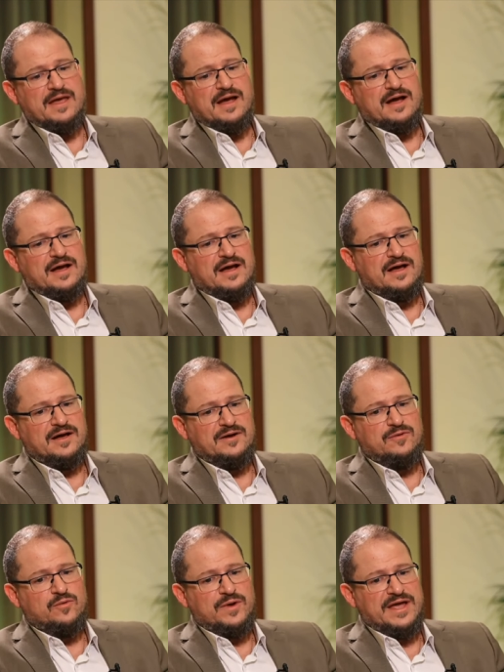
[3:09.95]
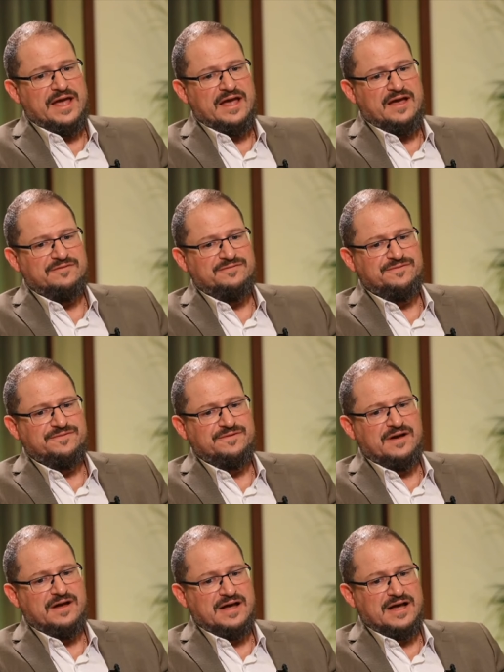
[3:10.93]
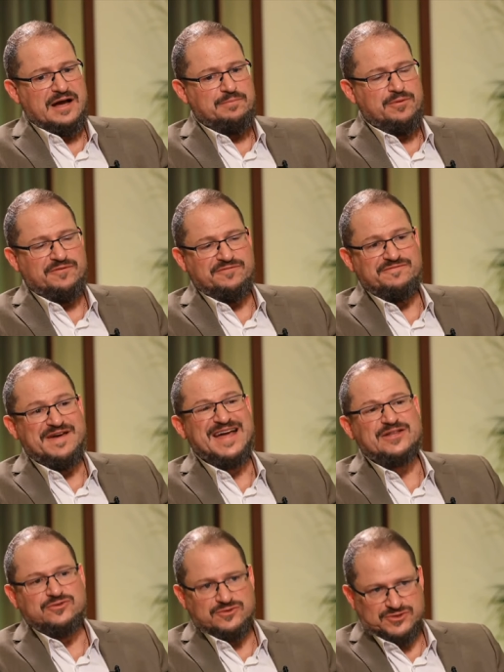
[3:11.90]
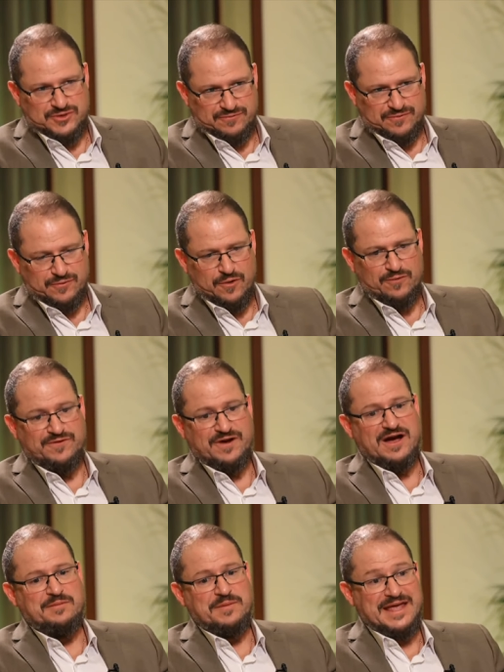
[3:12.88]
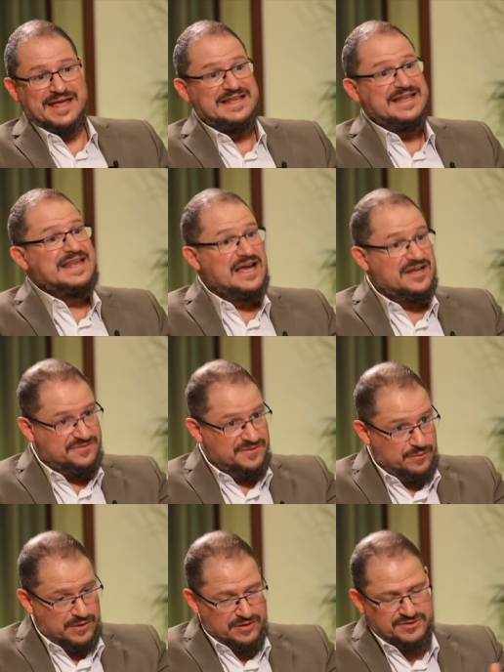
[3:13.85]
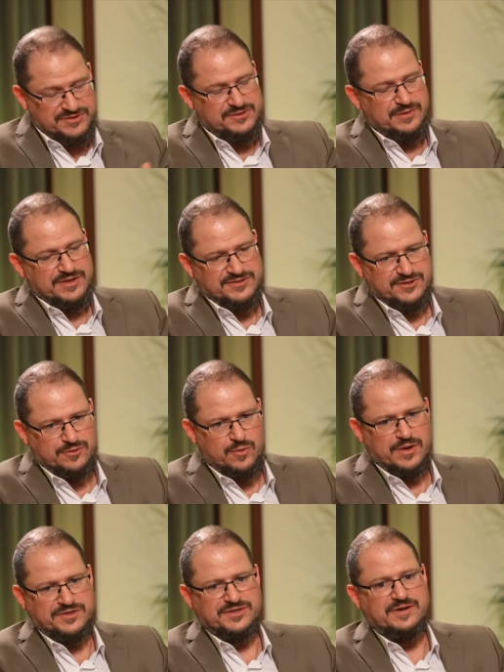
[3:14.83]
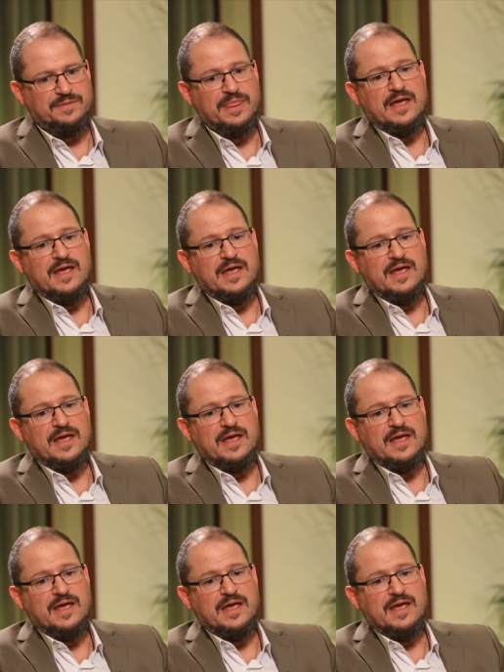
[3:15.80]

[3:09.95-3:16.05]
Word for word: Uh, we have a couple of vectors of growth coming in the next few years to answer your question.